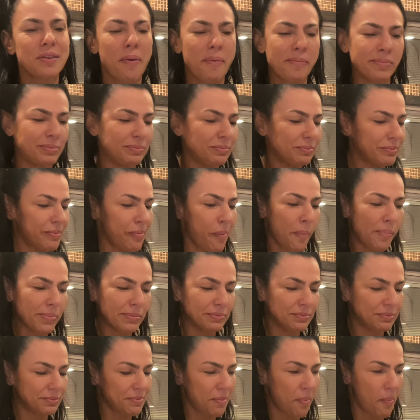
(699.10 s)
No, because
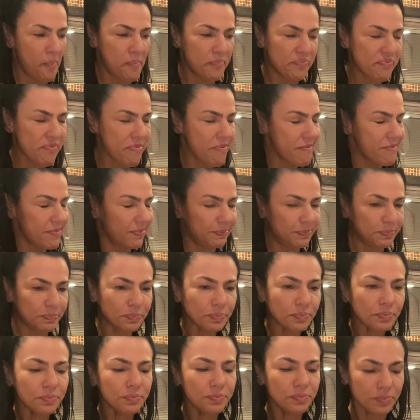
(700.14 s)
it's 9,000 and,
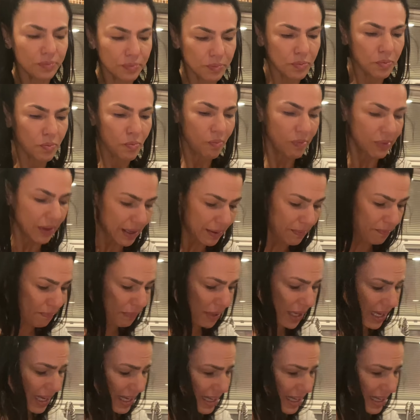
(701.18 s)
and most of them are yeah.